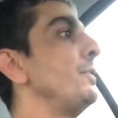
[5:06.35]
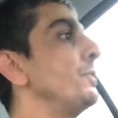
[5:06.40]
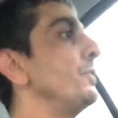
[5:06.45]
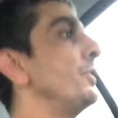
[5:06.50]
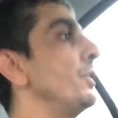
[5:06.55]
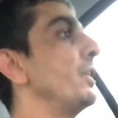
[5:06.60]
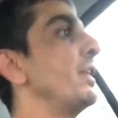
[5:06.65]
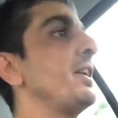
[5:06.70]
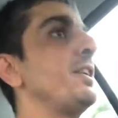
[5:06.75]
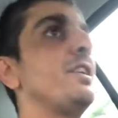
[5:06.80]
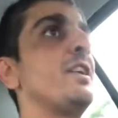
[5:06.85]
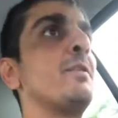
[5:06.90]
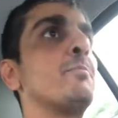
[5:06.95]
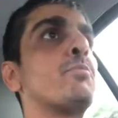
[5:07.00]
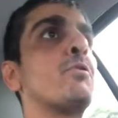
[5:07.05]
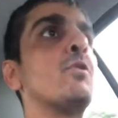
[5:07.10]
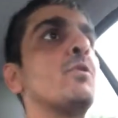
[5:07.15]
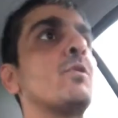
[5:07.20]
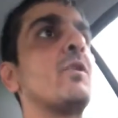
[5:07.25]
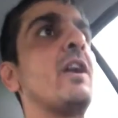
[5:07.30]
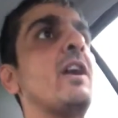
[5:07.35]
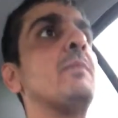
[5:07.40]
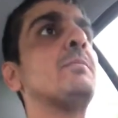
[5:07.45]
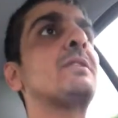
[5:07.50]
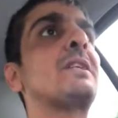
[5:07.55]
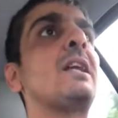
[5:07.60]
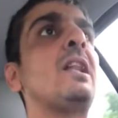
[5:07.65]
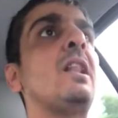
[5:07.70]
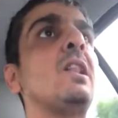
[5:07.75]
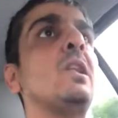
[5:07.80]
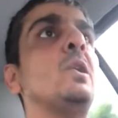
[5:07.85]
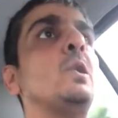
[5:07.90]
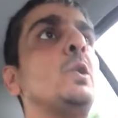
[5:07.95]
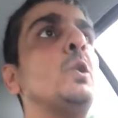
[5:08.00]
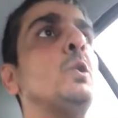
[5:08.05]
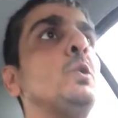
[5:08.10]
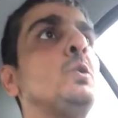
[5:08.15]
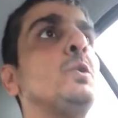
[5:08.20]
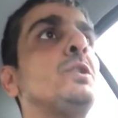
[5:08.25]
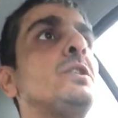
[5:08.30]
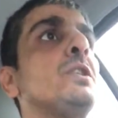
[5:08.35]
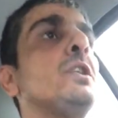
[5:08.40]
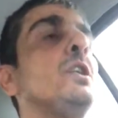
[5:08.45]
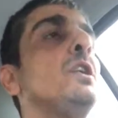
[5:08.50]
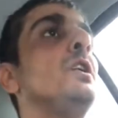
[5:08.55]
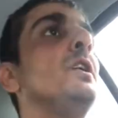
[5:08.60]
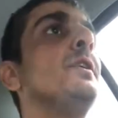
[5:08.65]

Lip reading: Their lending programs closed.